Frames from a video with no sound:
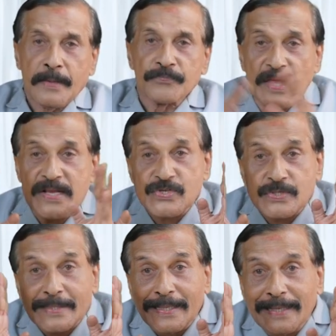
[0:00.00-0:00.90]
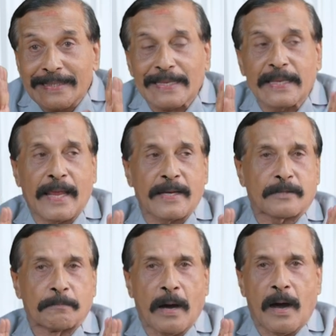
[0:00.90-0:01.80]
This
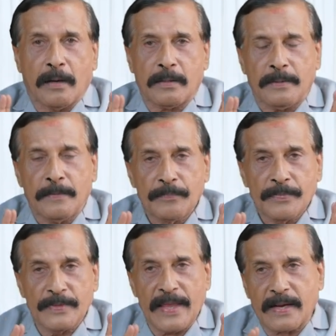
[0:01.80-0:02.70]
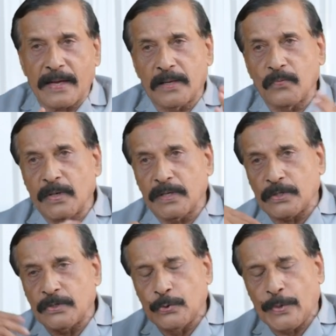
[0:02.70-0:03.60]
thirty-eight mark, they convert
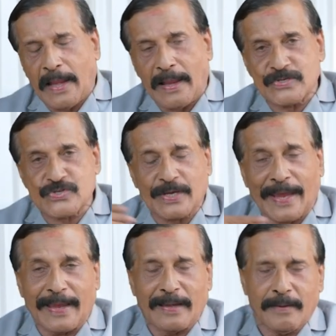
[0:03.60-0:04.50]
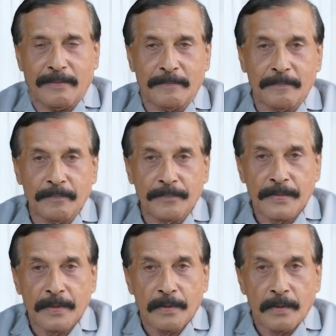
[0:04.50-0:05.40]
into a scale.
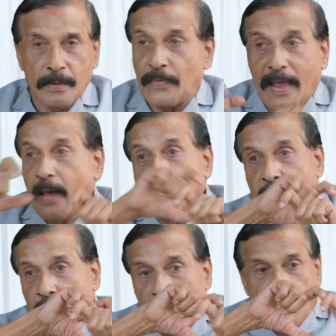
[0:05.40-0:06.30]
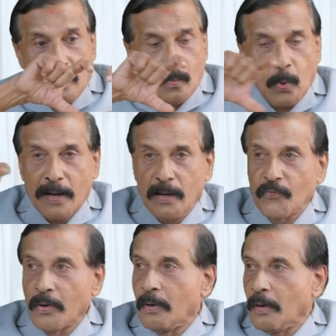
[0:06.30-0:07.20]
They have a, a
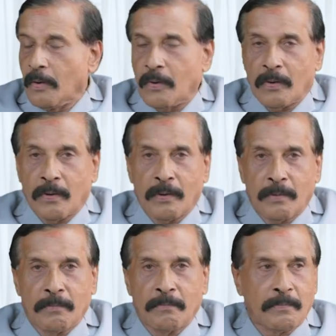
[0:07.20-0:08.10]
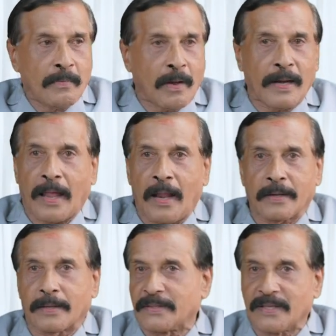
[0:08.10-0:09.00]
wonderful uh, uh,
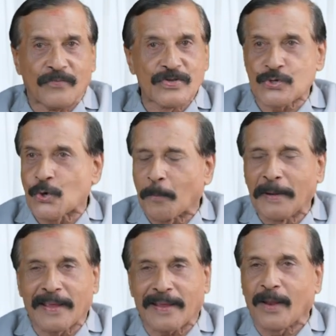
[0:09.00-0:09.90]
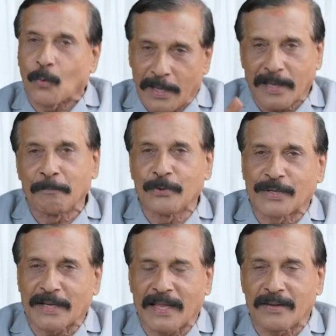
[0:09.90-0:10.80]
algorithm which nobody can, only
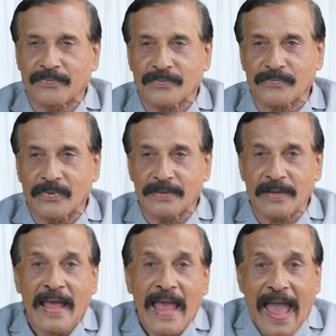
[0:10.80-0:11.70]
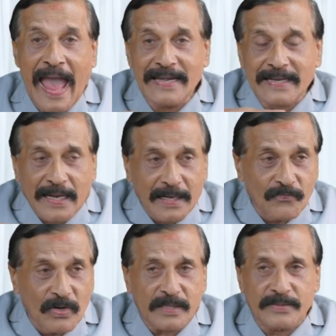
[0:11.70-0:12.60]
computer can switch. And
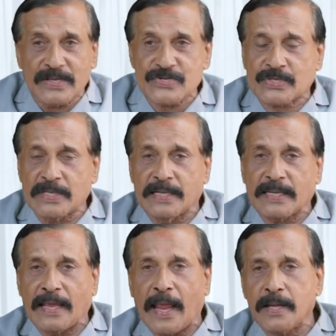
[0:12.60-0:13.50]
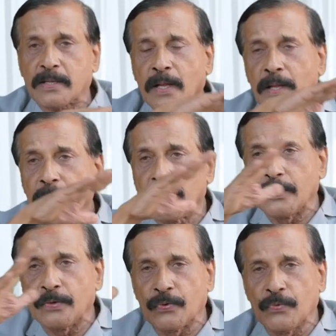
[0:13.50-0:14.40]
convert this thirty-eight
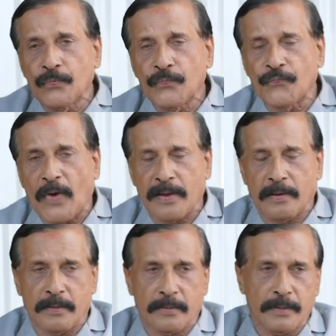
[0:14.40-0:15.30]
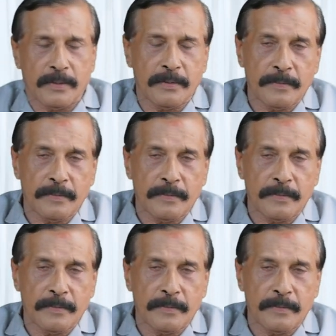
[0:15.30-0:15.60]
into five hundred.